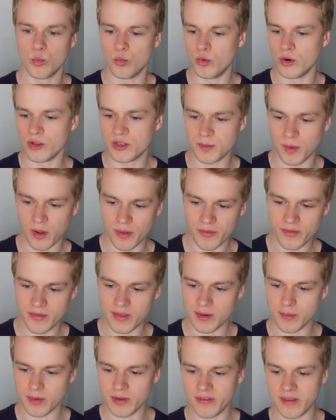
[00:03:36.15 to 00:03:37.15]
response
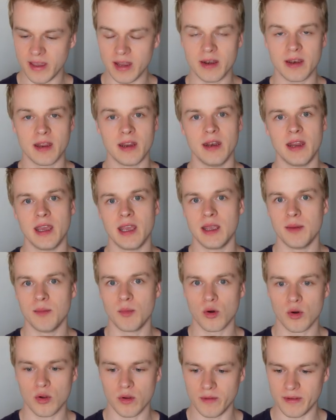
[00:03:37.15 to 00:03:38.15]
that we send in a
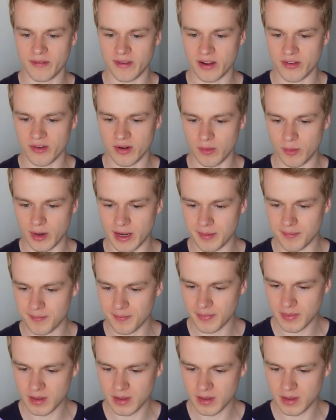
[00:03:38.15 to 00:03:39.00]
more conversational way.